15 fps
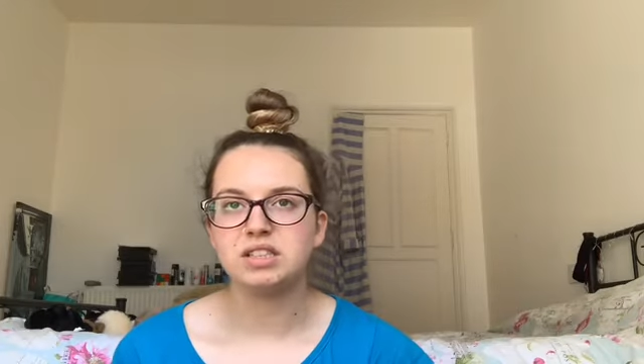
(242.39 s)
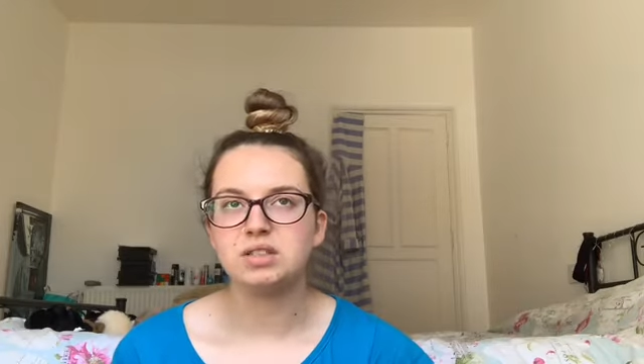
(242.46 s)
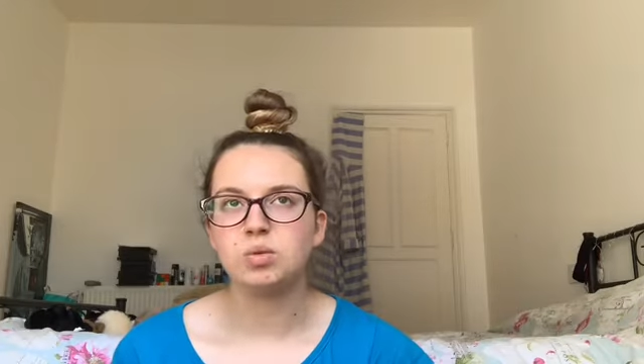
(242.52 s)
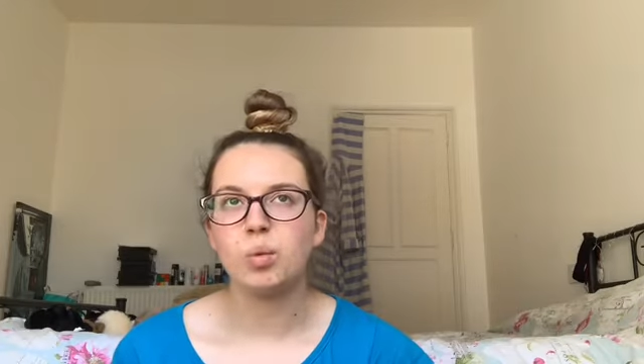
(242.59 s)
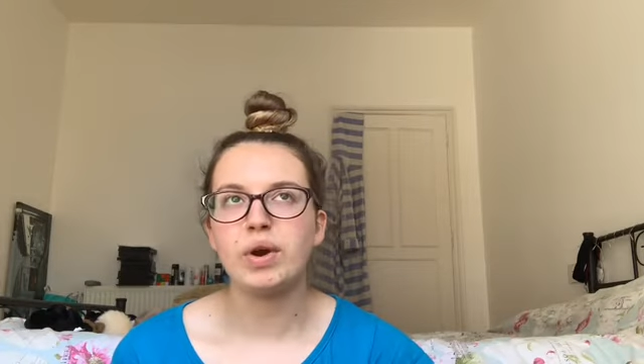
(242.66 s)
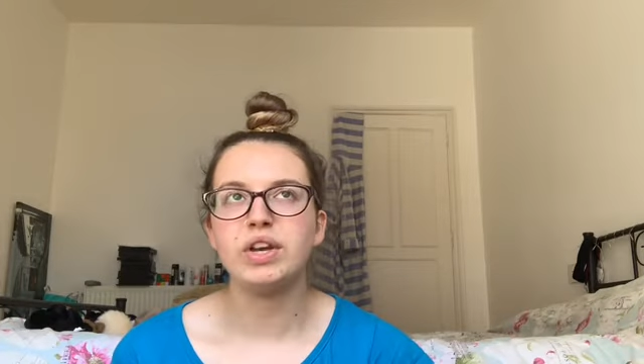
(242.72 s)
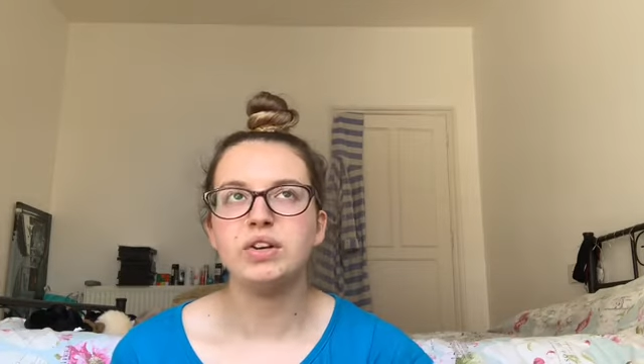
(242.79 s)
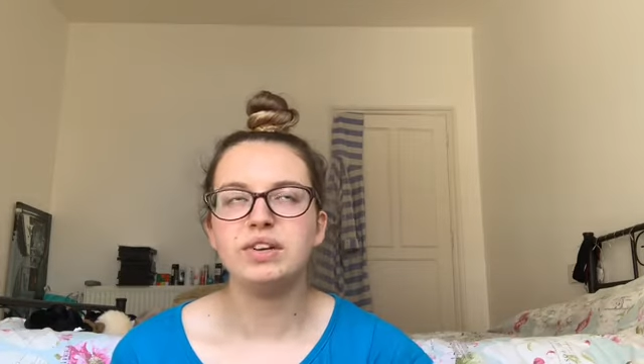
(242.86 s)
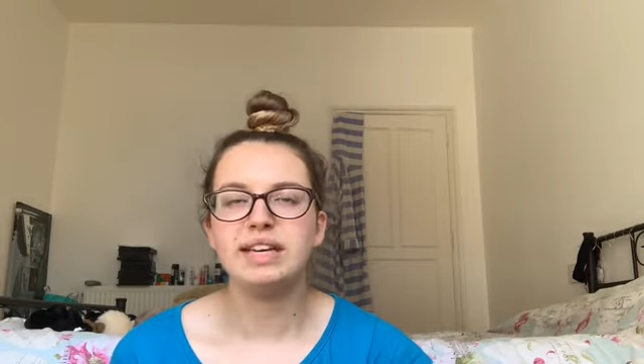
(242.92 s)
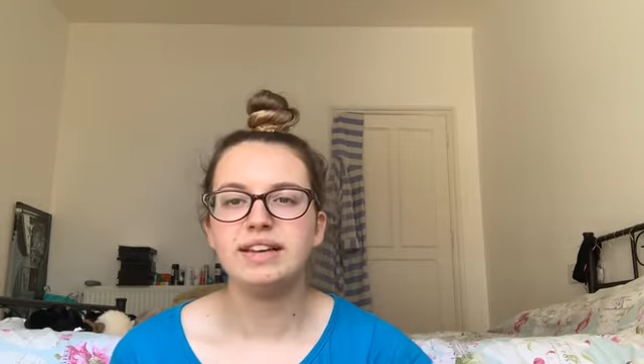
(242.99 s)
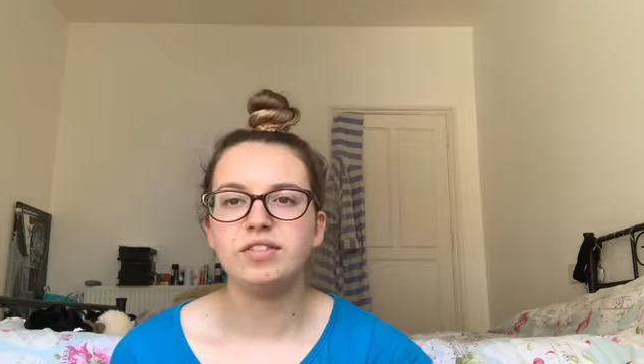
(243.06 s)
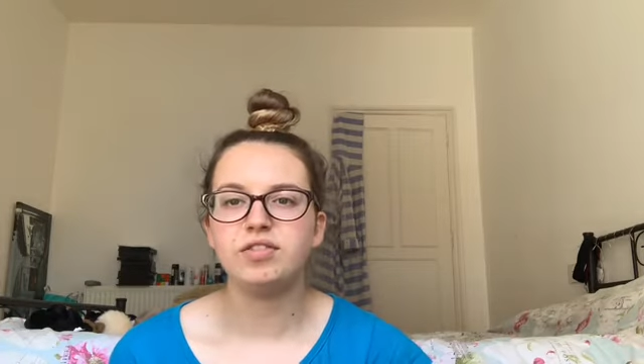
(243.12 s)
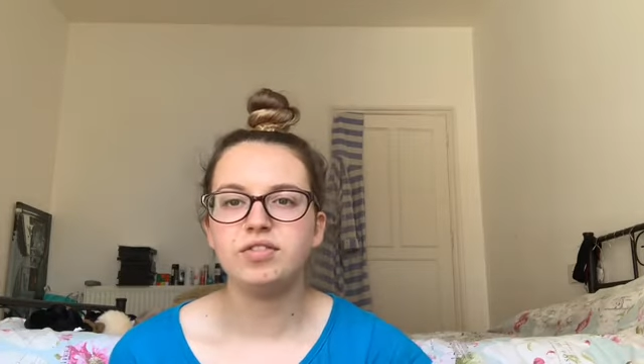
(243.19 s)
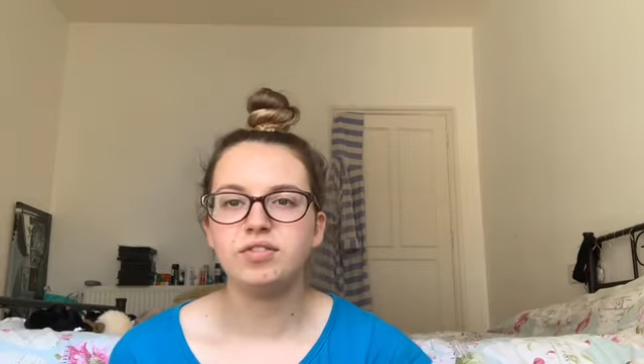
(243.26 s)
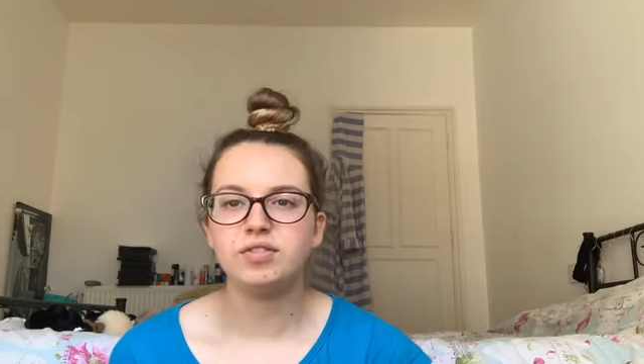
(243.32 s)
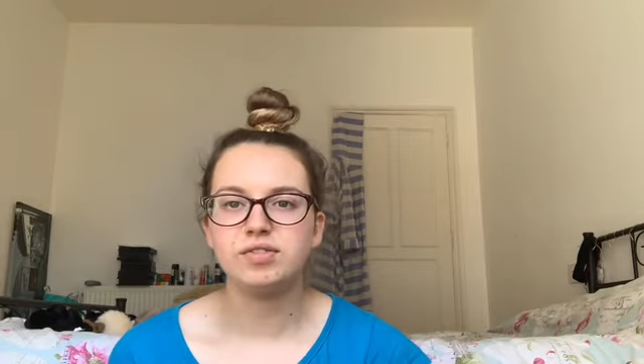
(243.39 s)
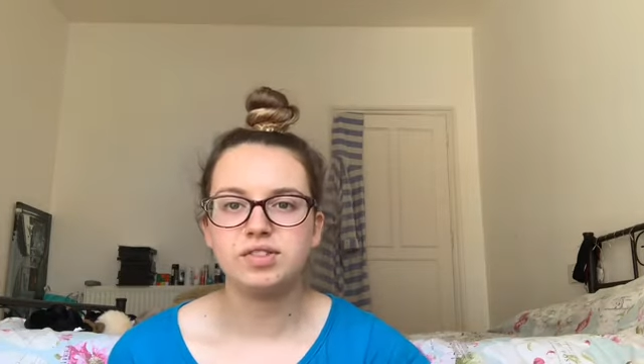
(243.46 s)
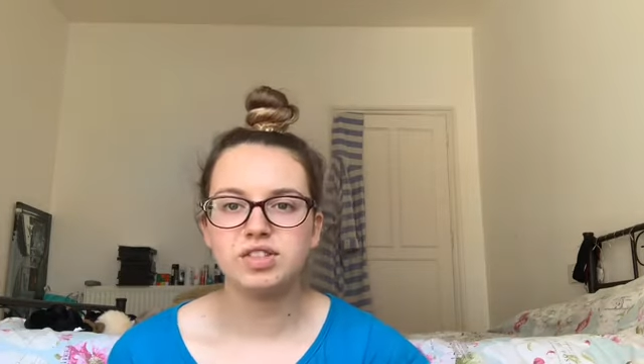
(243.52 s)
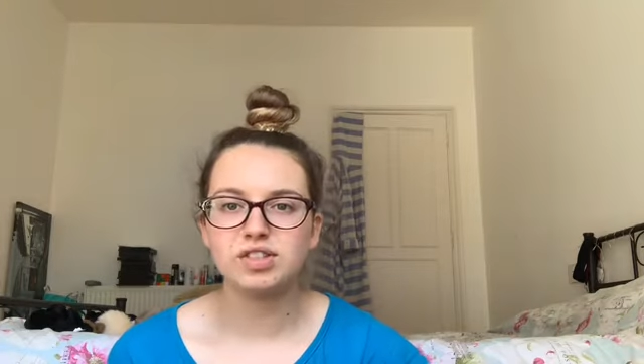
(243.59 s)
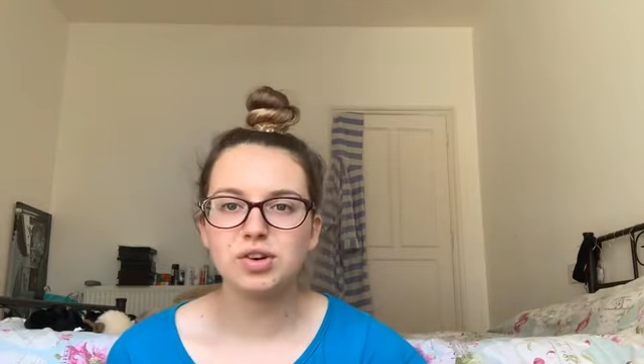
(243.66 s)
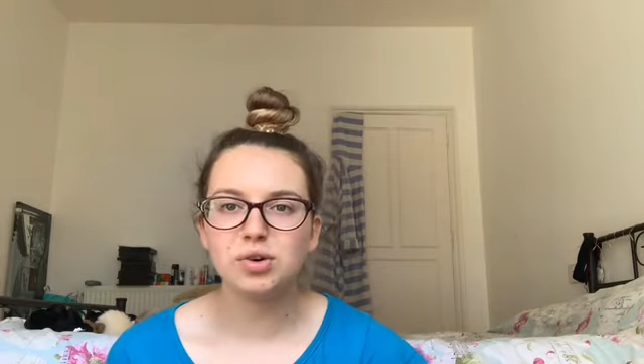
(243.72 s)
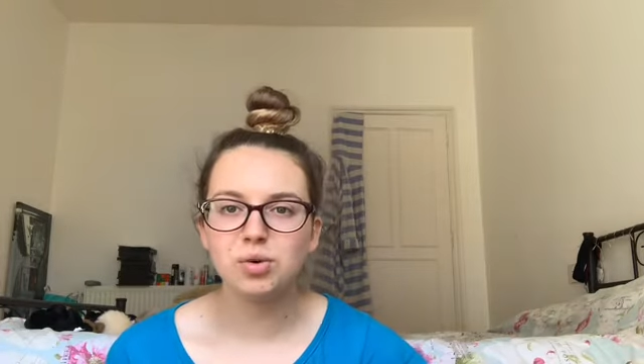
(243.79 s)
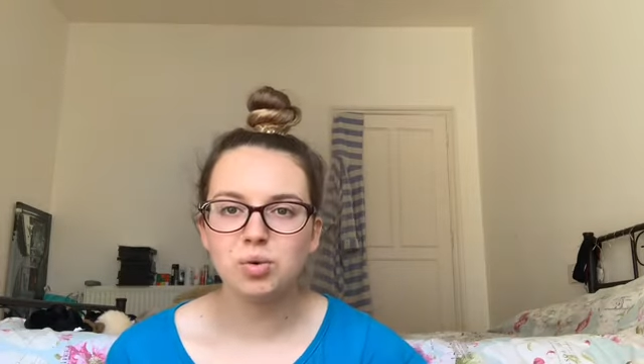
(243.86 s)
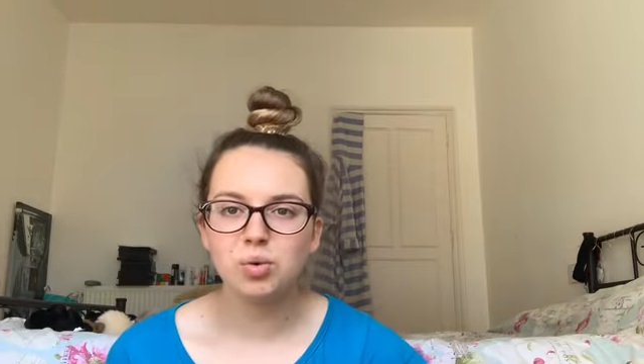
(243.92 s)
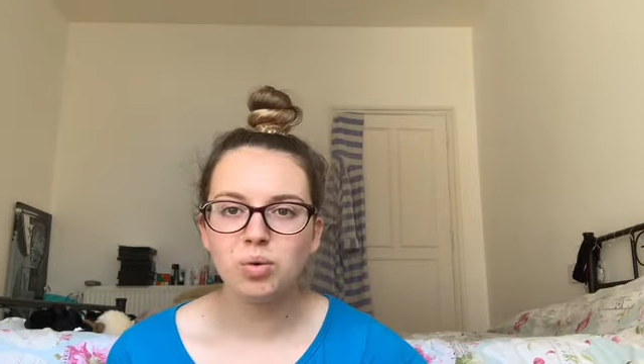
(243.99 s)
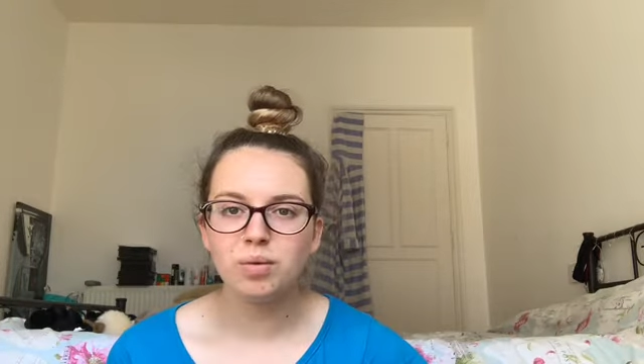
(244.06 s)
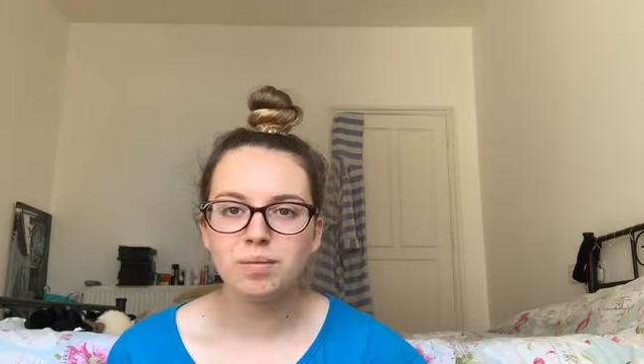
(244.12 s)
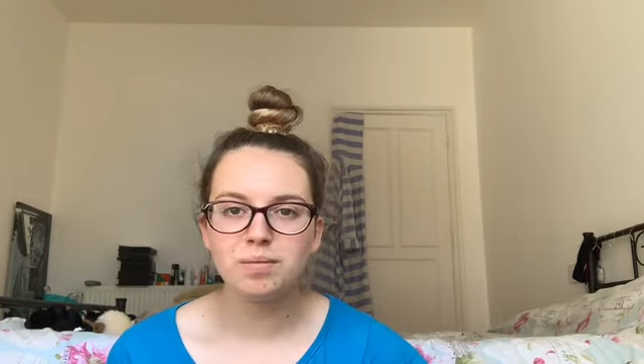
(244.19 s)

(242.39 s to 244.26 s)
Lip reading: when you leave school,